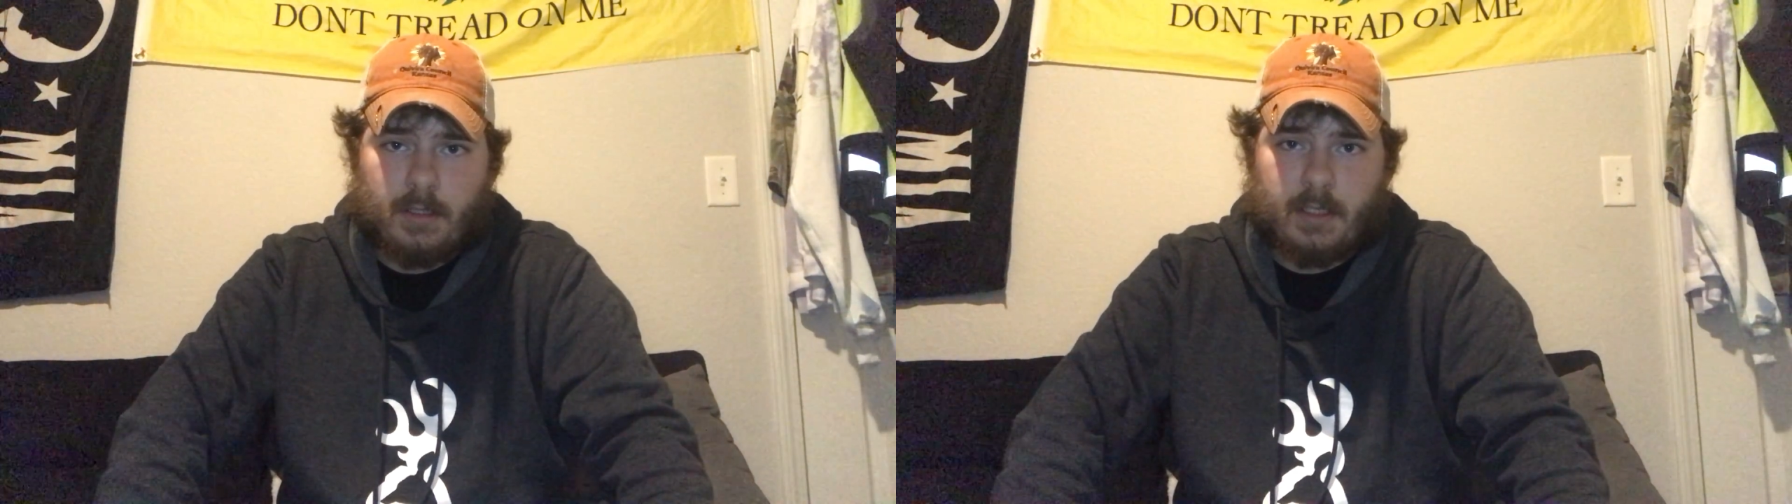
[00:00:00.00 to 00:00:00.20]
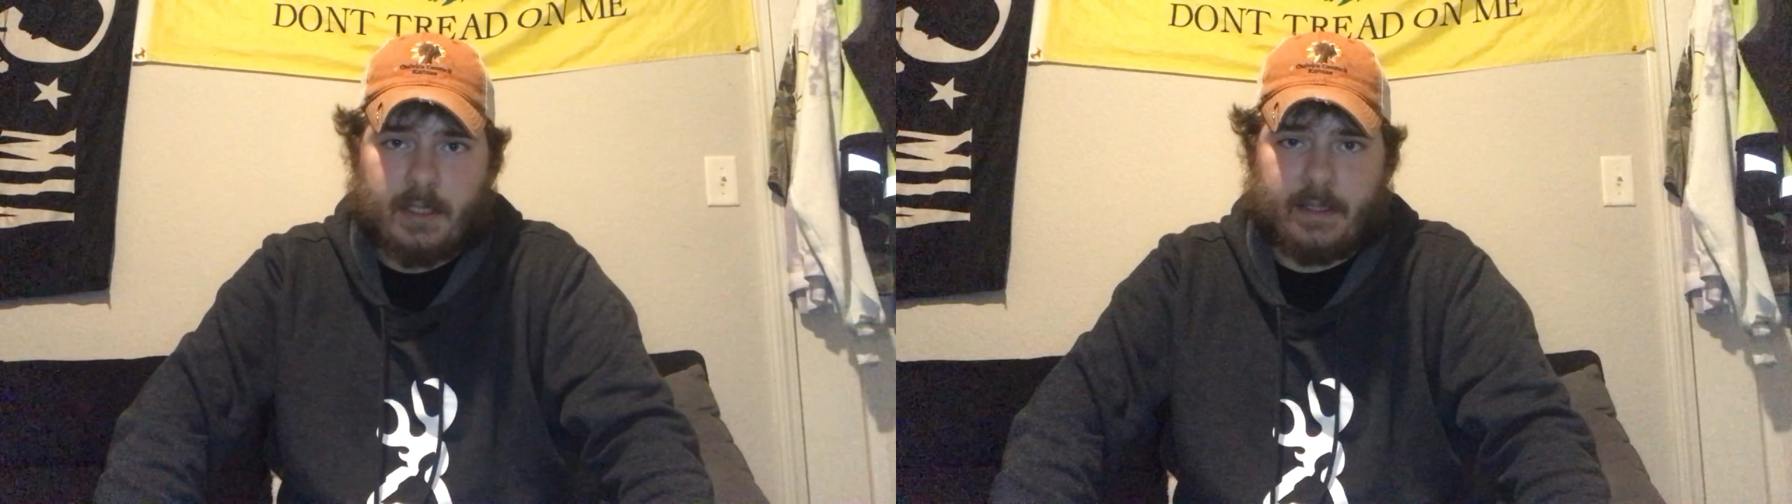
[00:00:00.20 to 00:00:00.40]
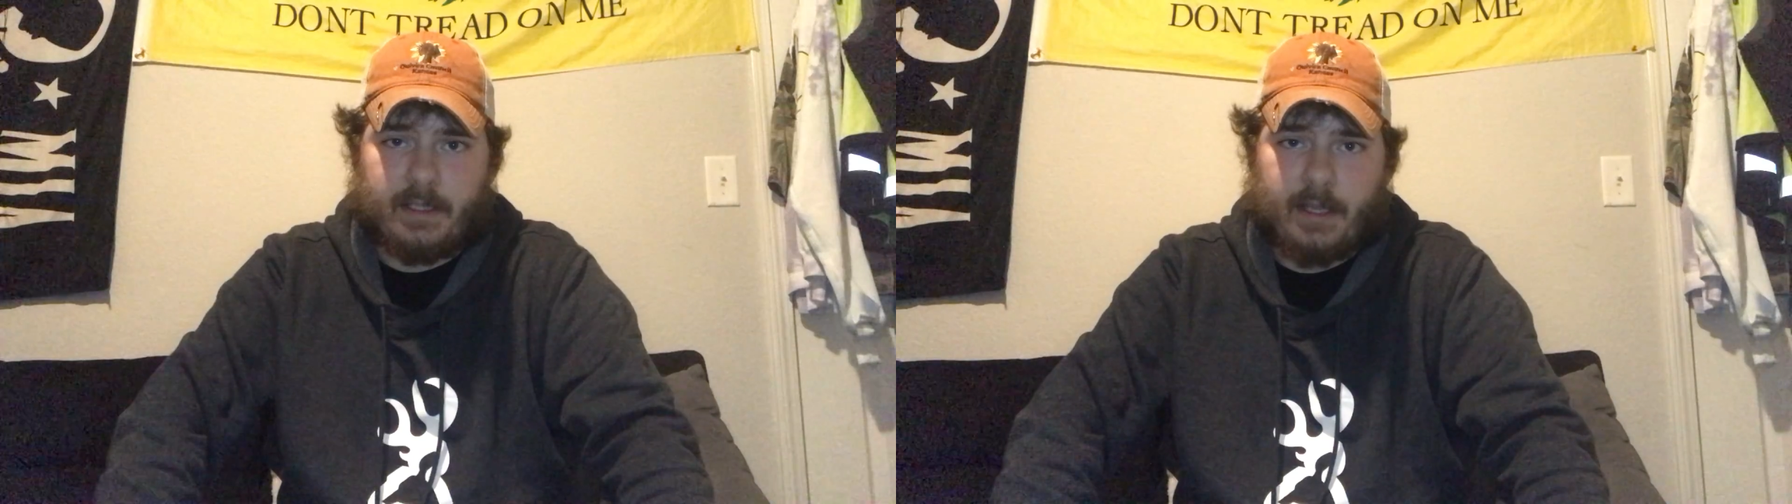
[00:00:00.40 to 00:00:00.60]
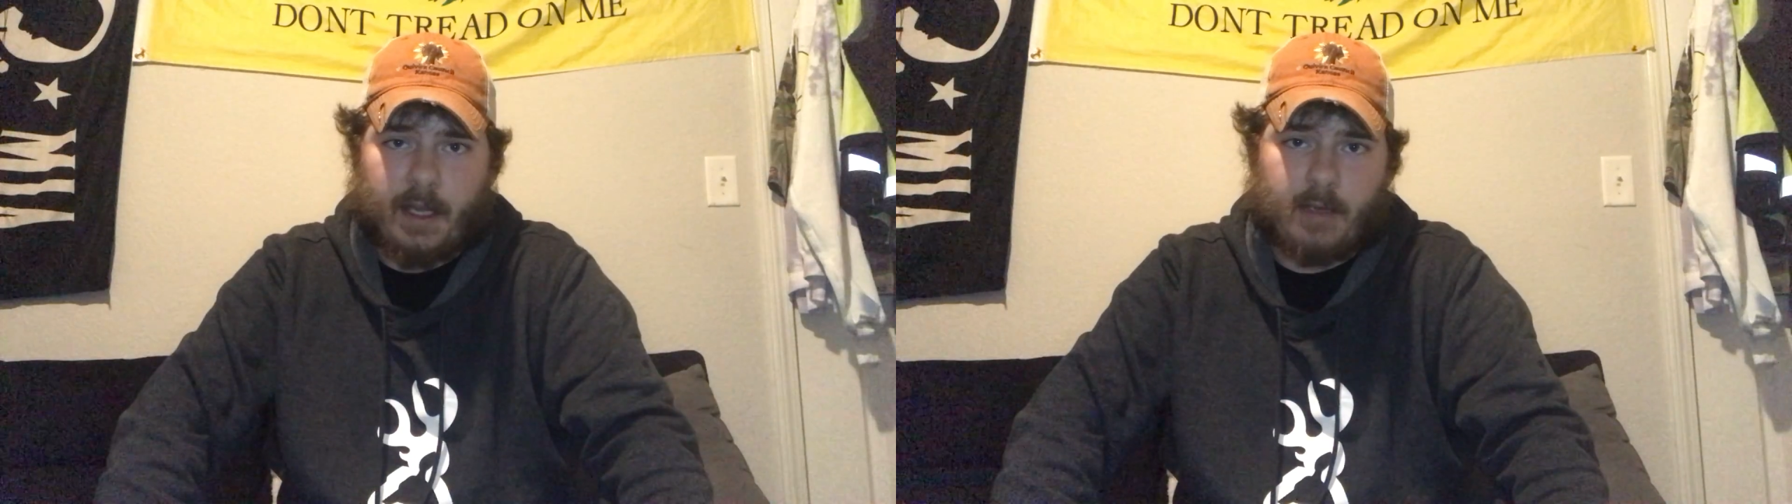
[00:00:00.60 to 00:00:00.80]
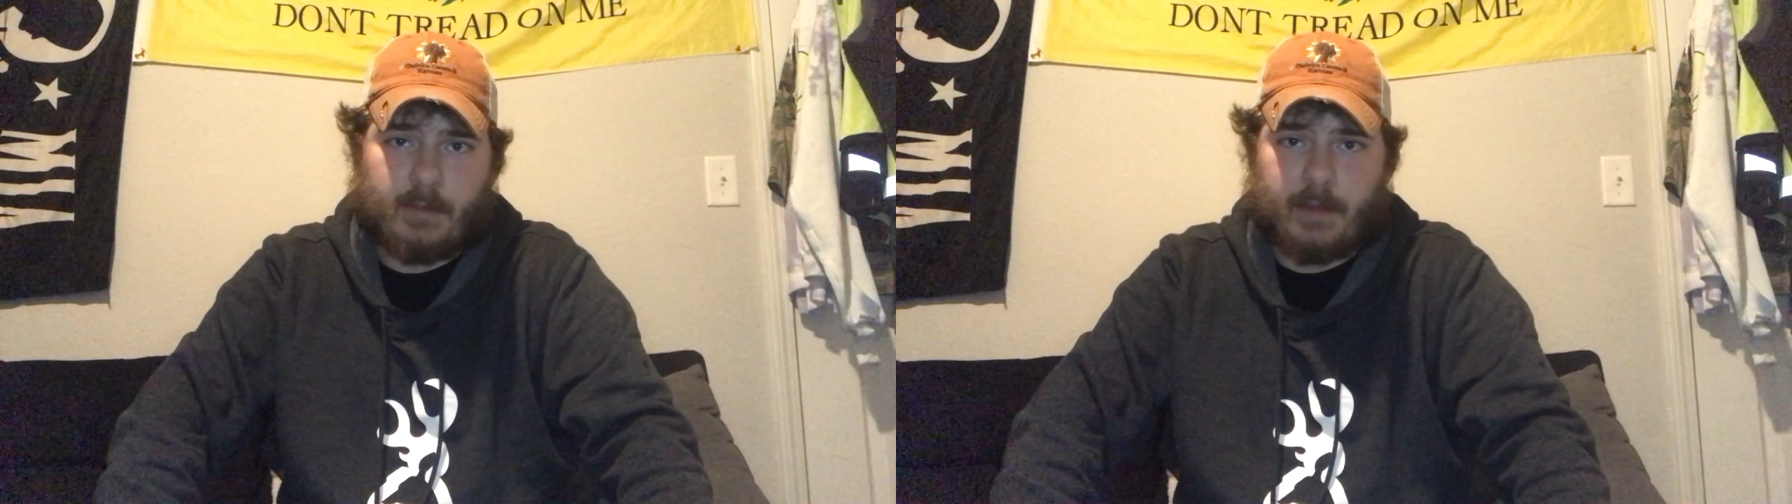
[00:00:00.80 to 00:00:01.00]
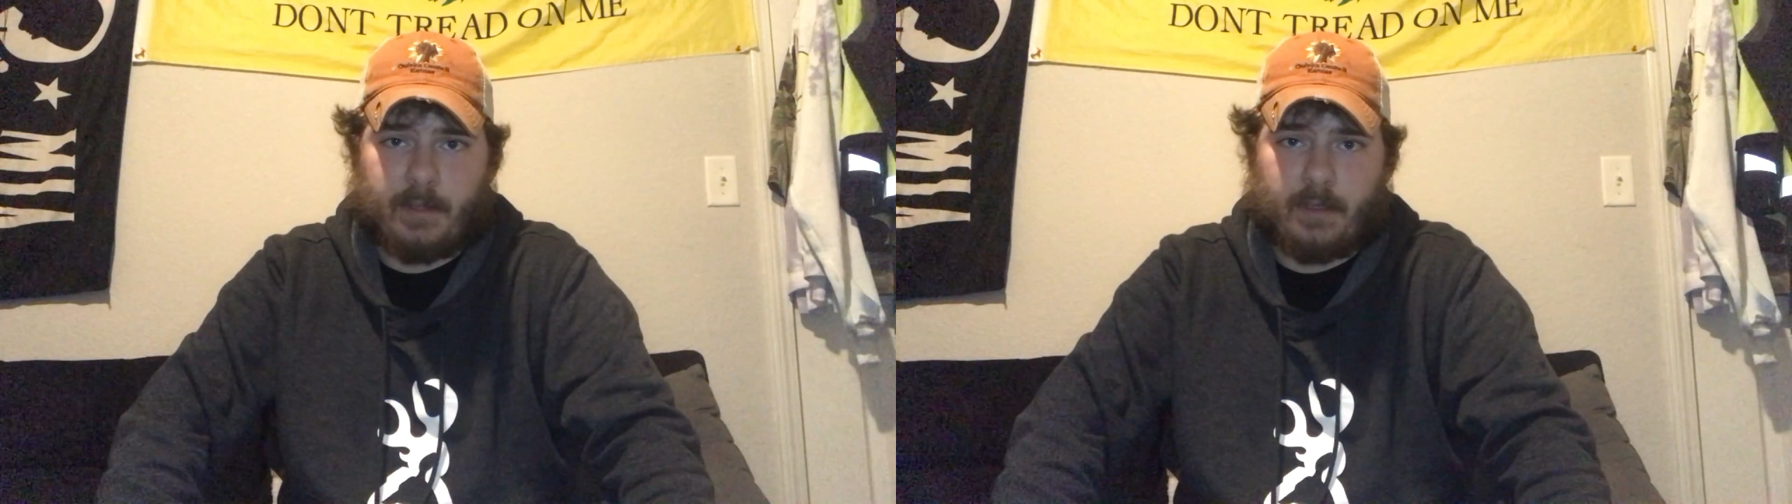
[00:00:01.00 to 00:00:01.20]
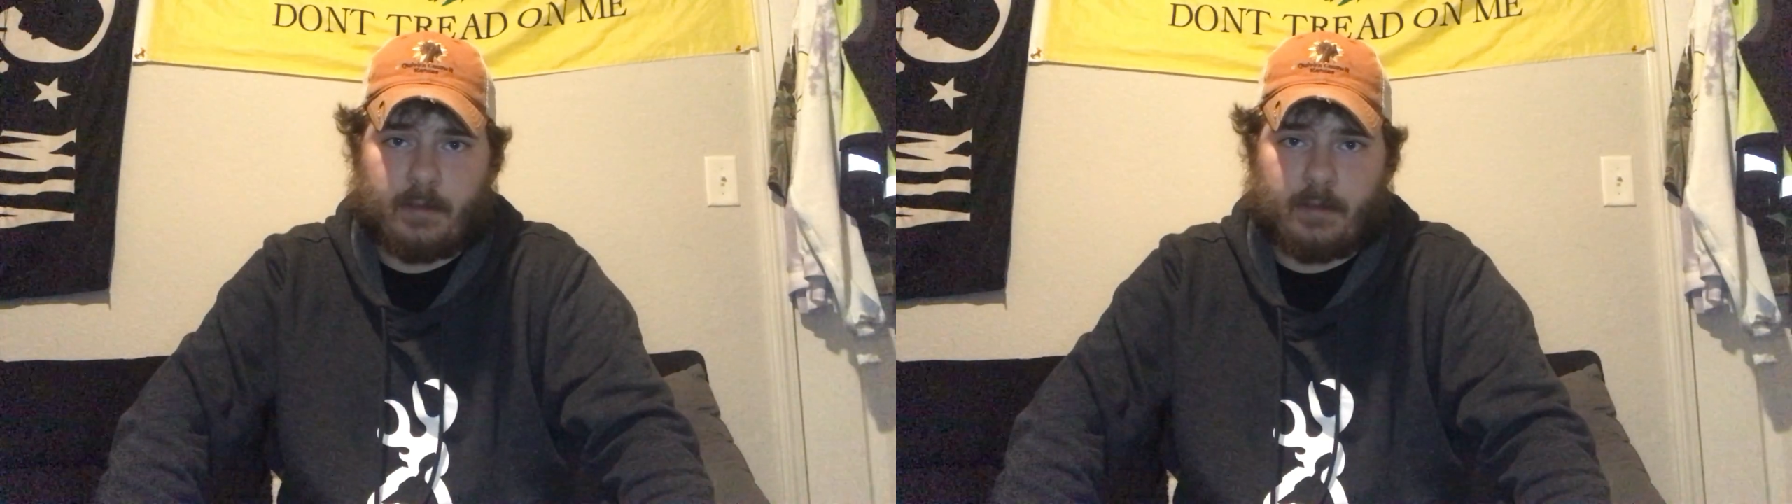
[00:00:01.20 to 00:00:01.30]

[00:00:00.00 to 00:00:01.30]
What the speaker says: It's in the Second Amendment.